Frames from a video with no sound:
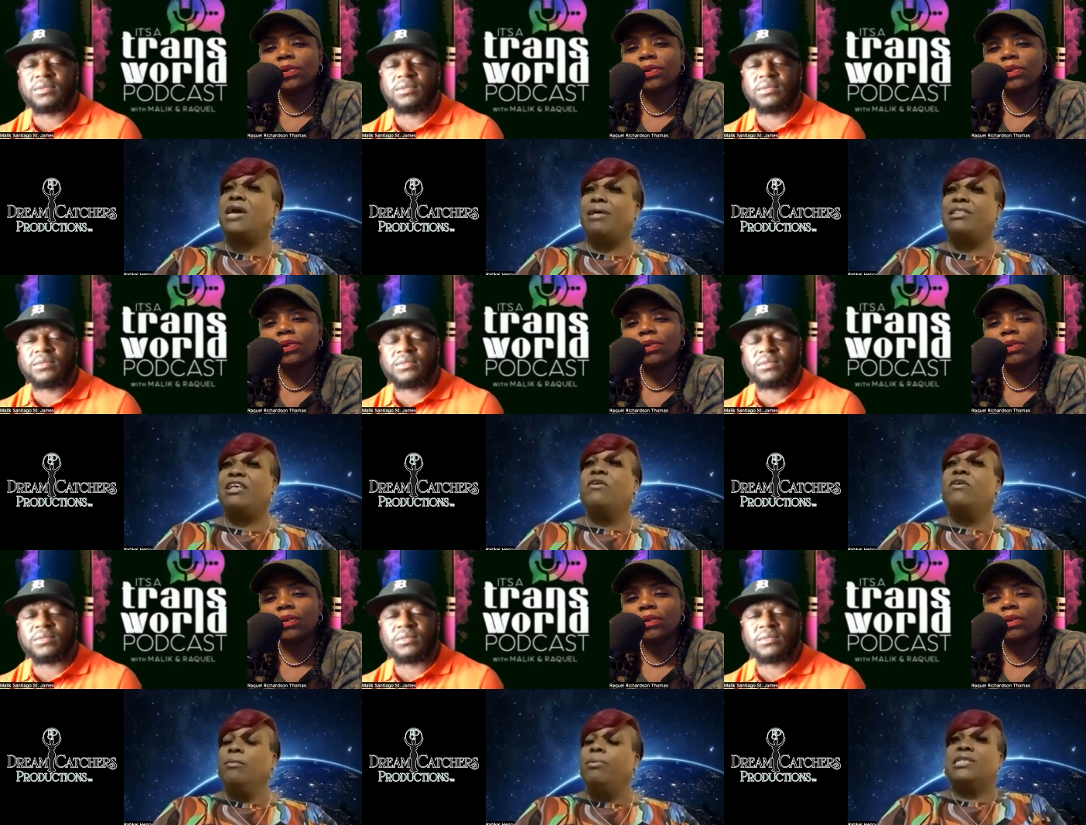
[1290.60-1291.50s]
Speaker 1: myself
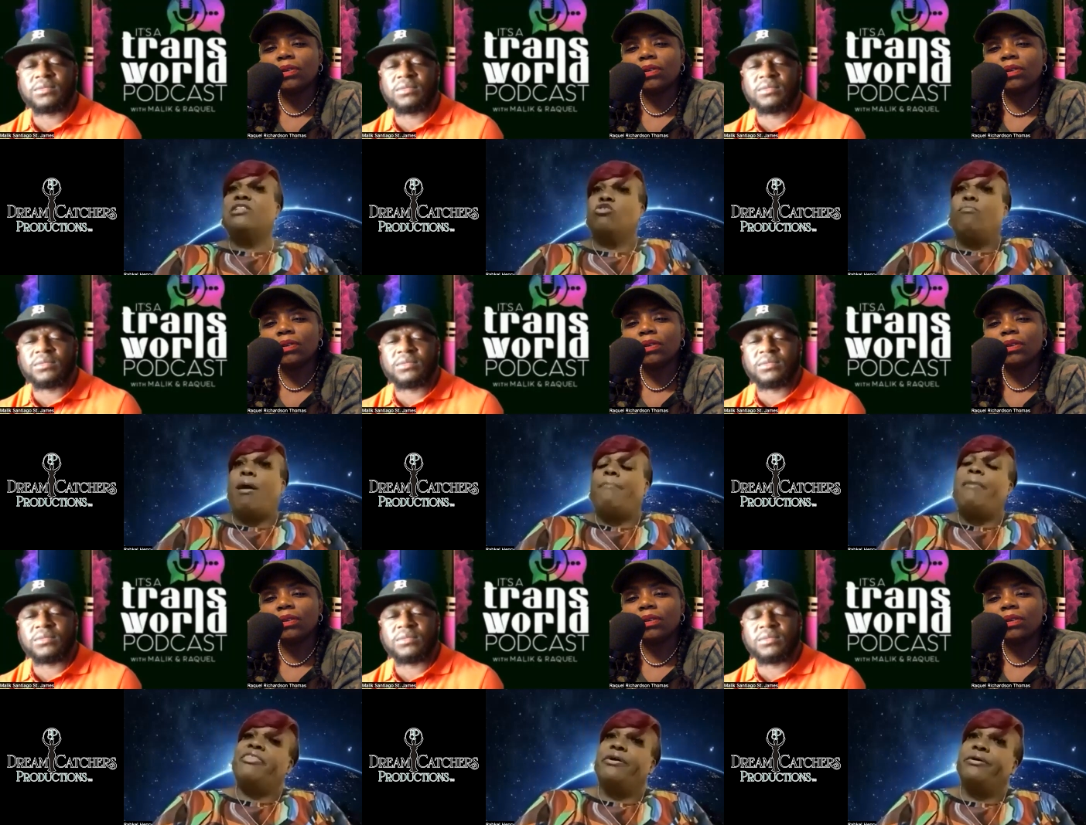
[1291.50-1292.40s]
because I told my
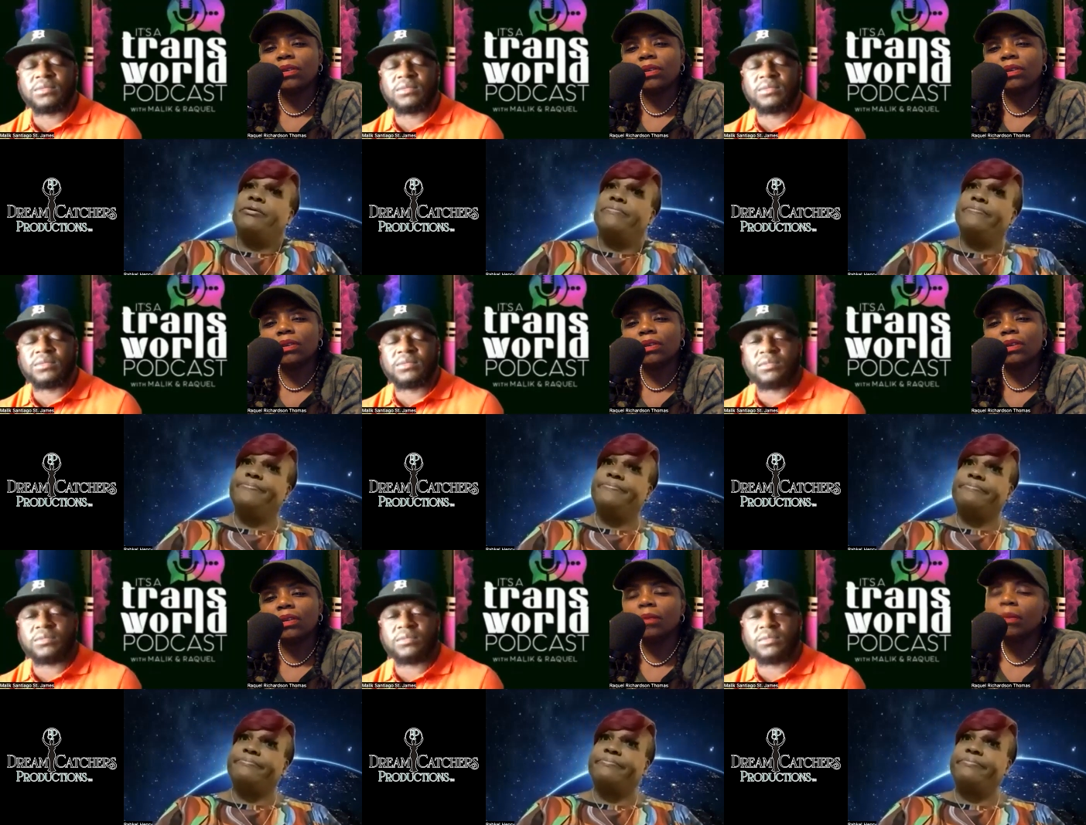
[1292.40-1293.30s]
mother.
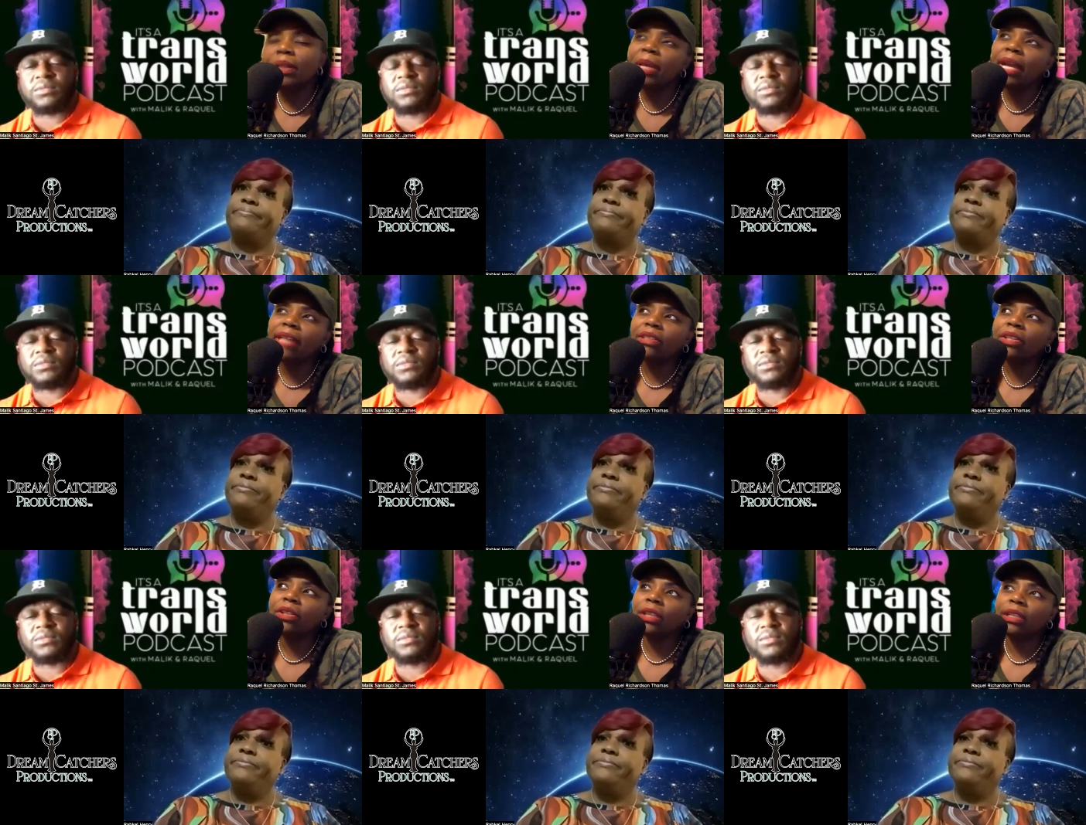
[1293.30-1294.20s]
Speaker 2: Let me ask
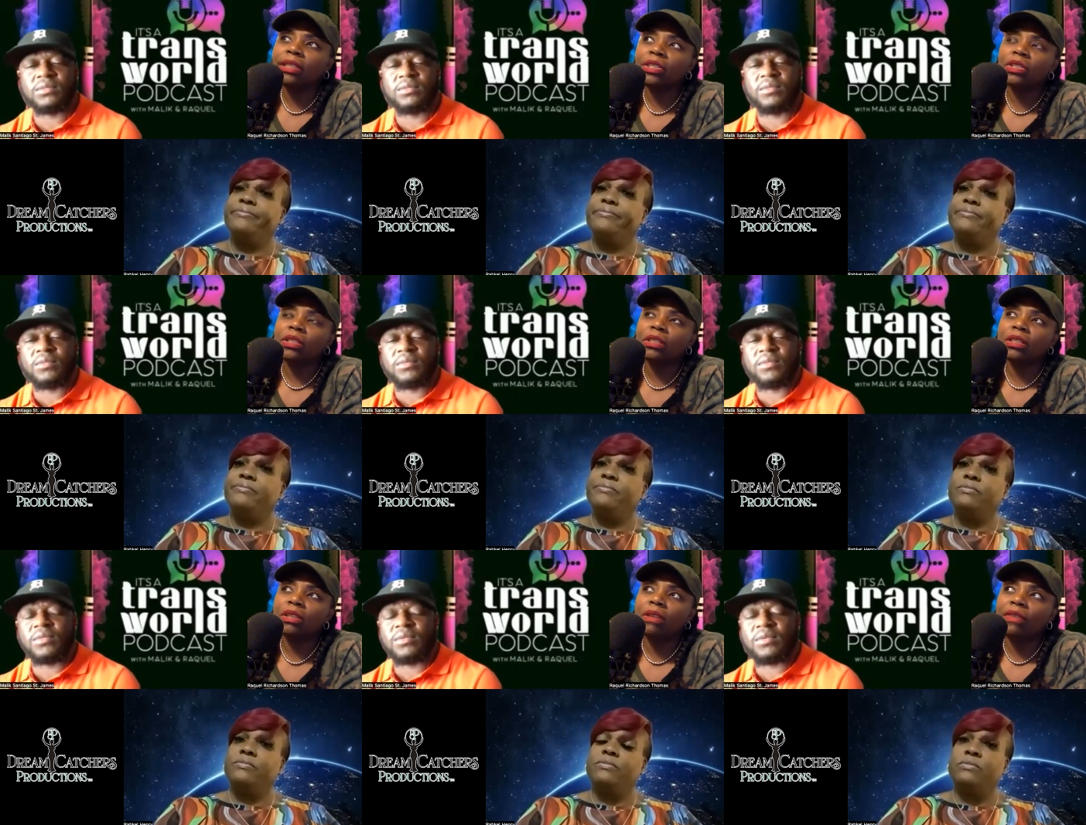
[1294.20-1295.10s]
you this.
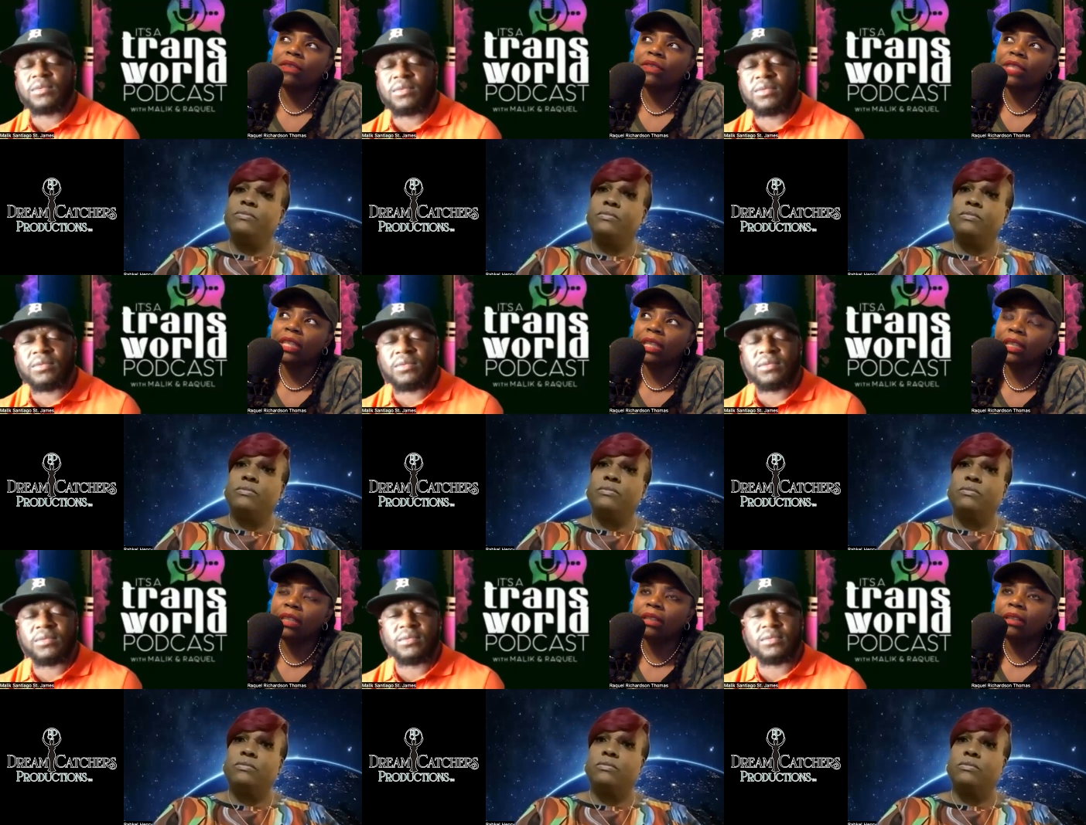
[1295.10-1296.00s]
So at
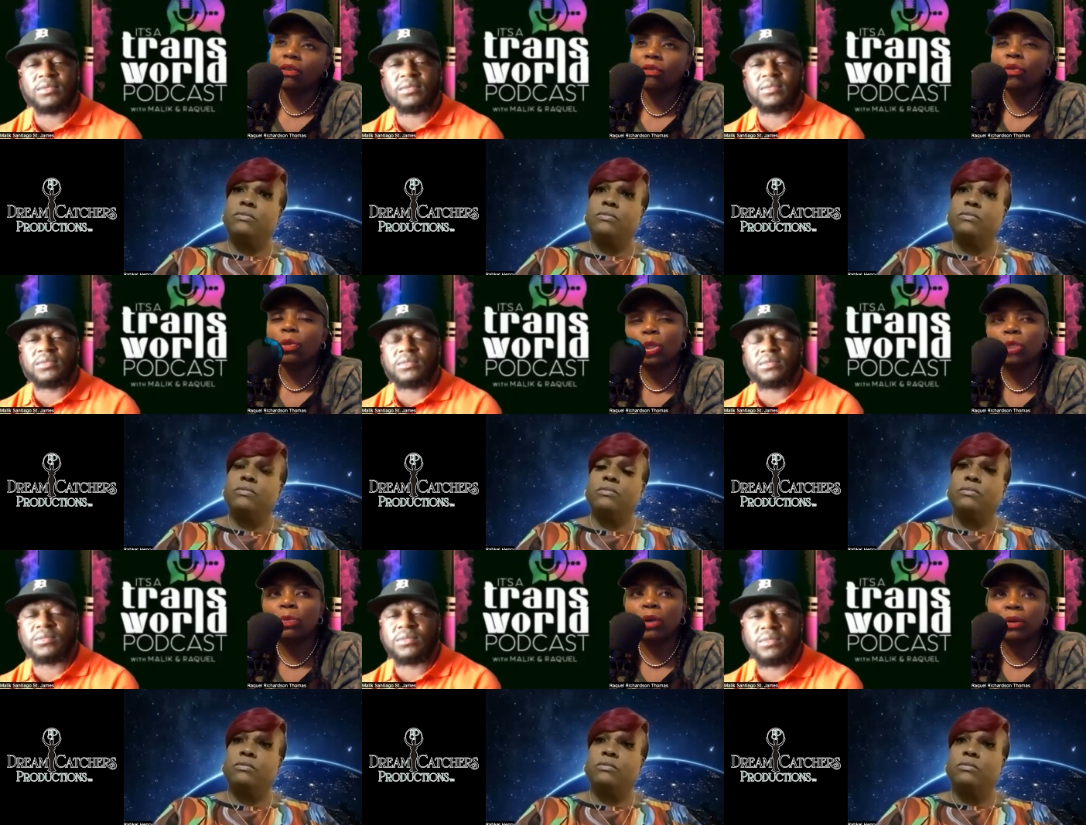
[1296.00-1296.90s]
15, for the
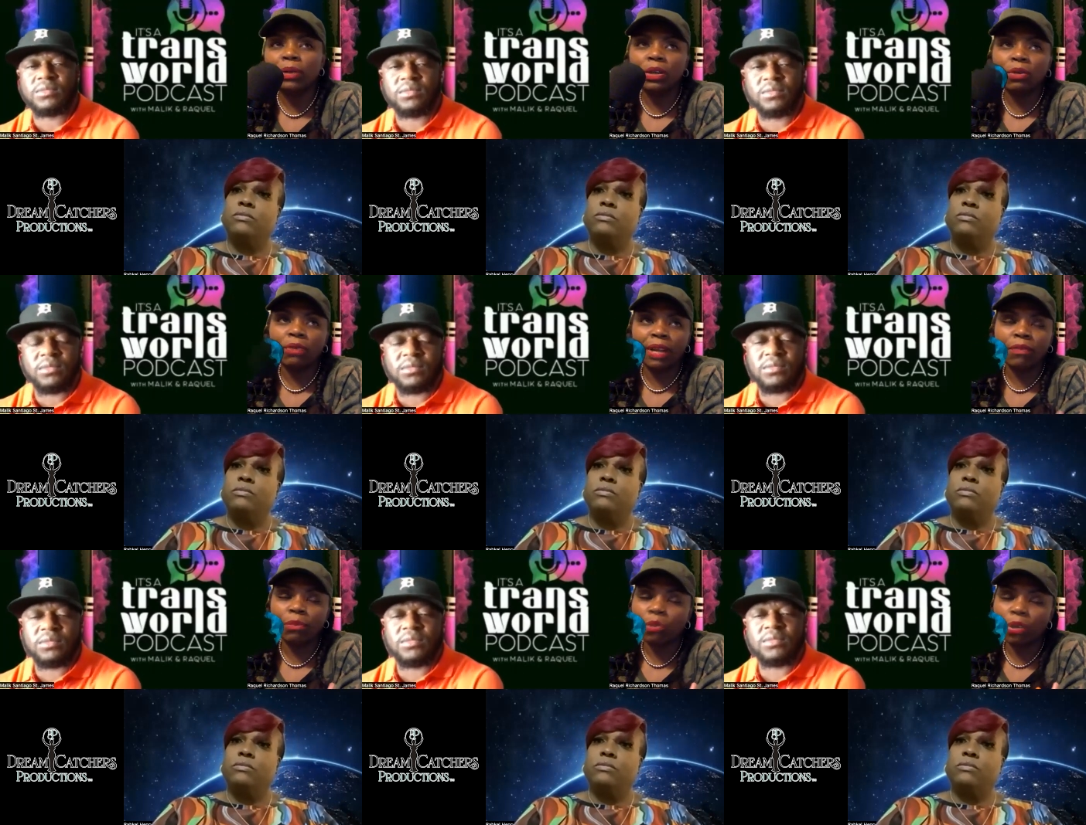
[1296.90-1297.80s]
most part, we know right
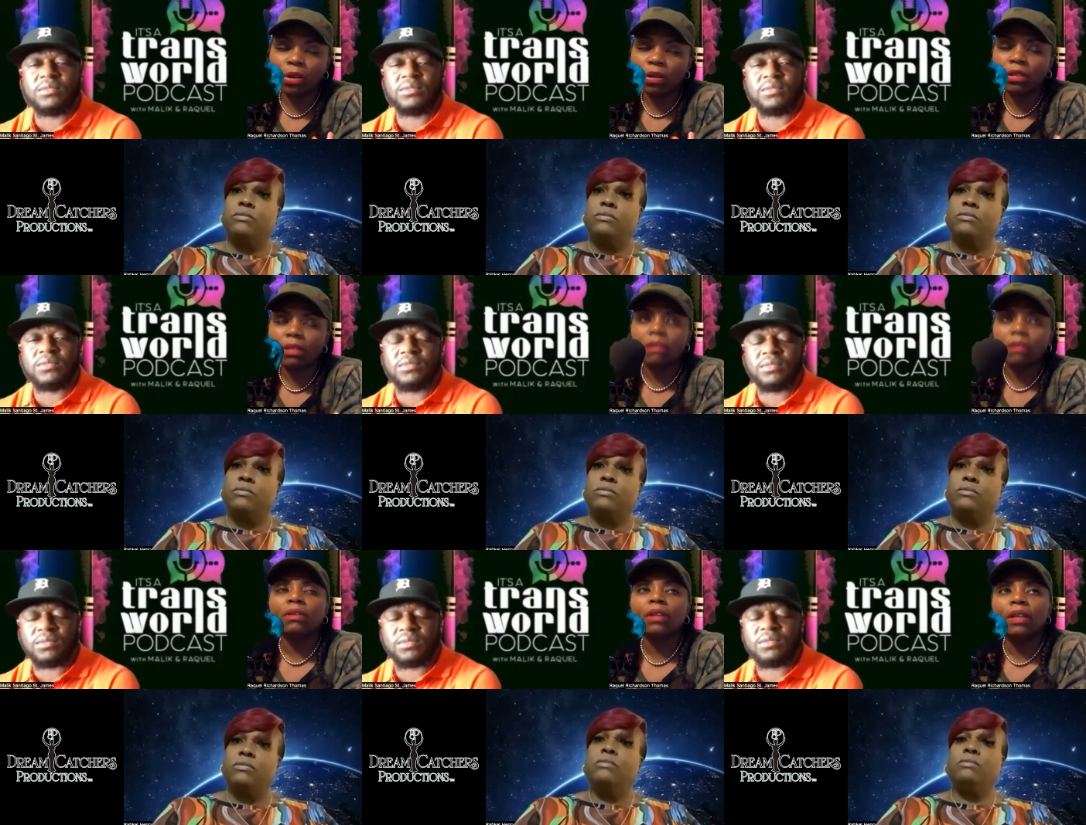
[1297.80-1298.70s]
from wrong.
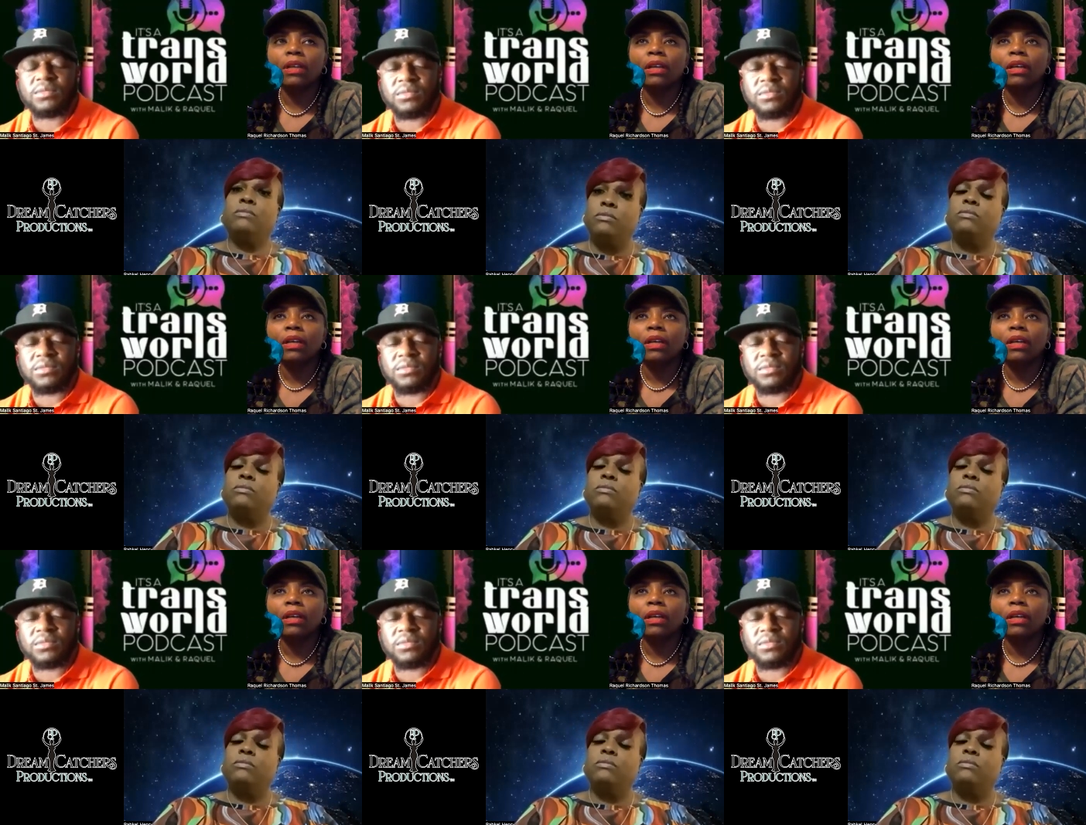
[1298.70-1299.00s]
Mm-hmm